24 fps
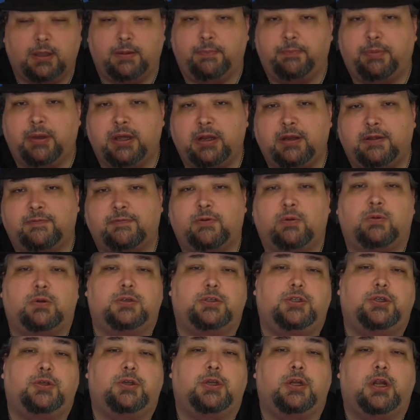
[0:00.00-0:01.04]
But of
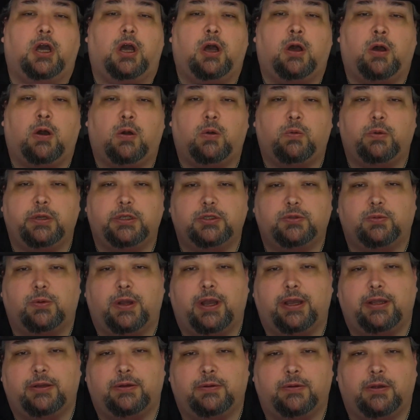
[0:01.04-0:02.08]
course, you can always
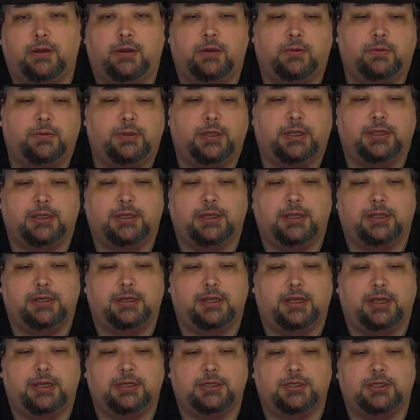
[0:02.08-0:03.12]
write your own
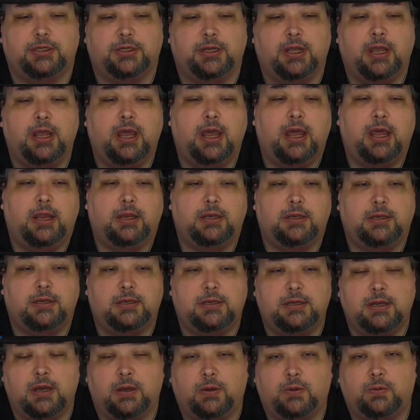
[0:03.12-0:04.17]
incantation.
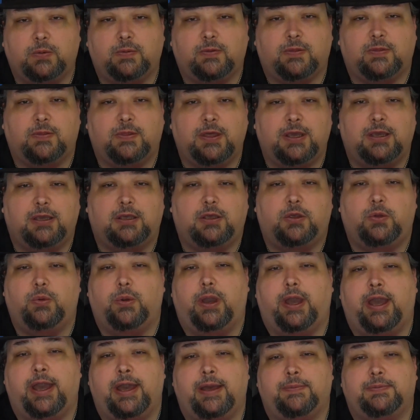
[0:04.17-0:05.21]
Don't think you
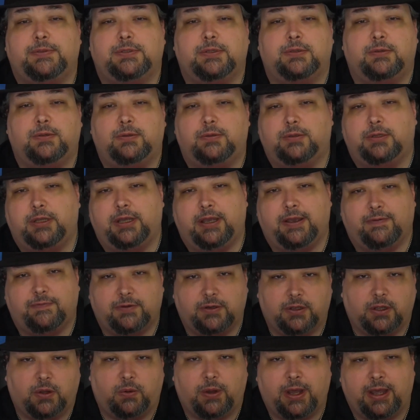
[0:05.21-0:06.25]
absolutely have
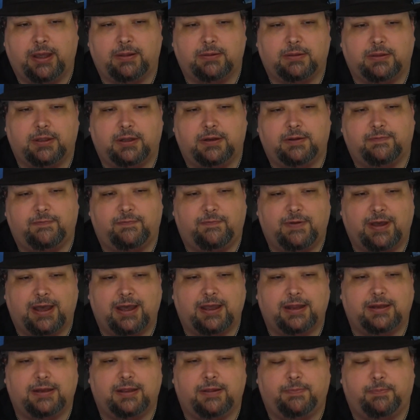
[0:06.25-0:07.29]
to go out there and
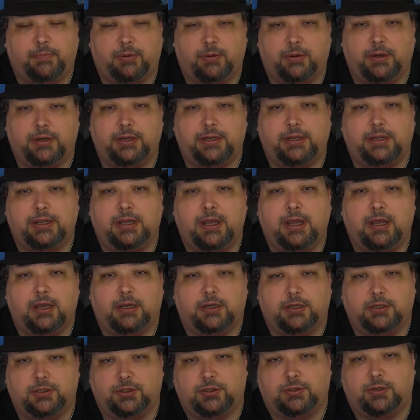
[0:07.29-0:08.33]
find a pre
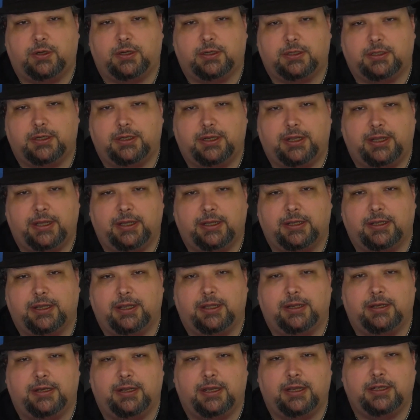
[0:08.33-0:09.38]
constructed
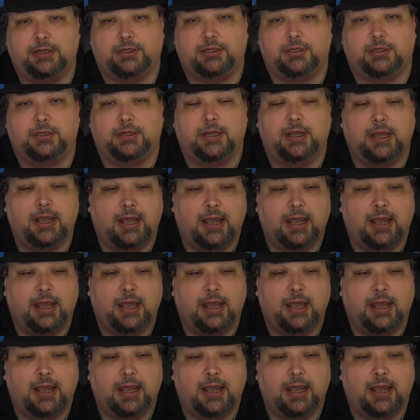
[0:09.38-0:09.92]
incantation.